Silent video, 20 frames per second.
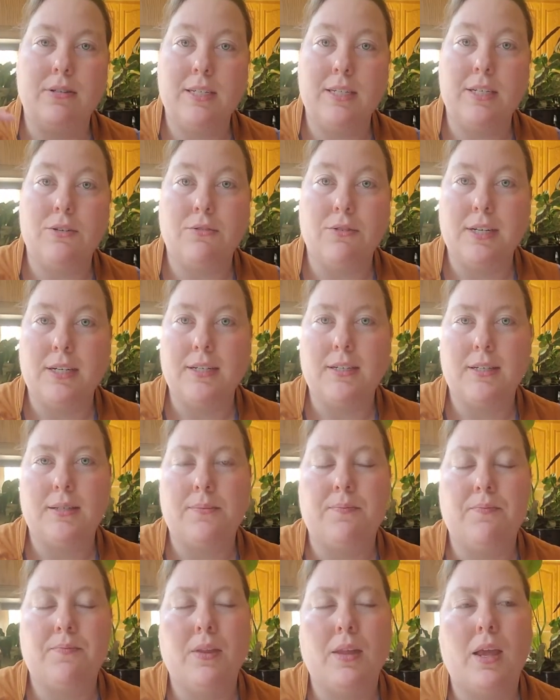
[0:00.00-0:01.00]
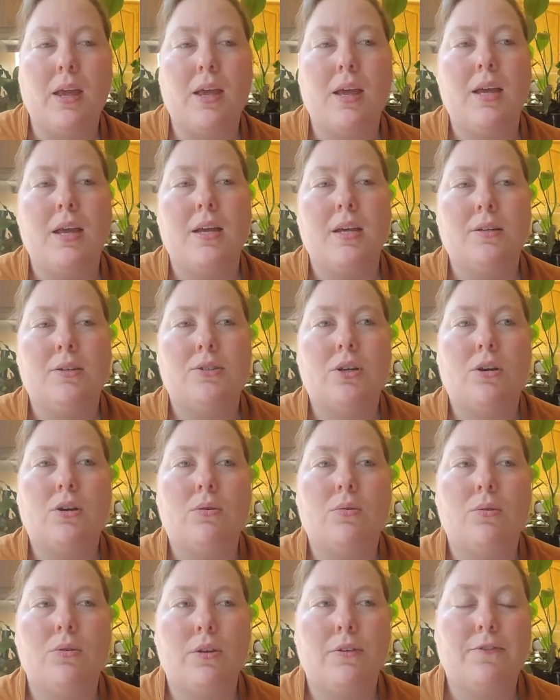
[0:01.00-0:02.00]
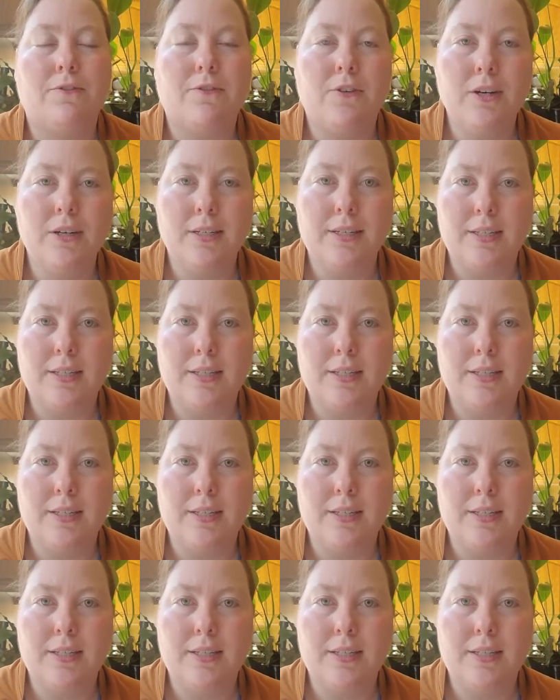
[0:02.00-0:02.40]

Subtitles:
decrease. So the first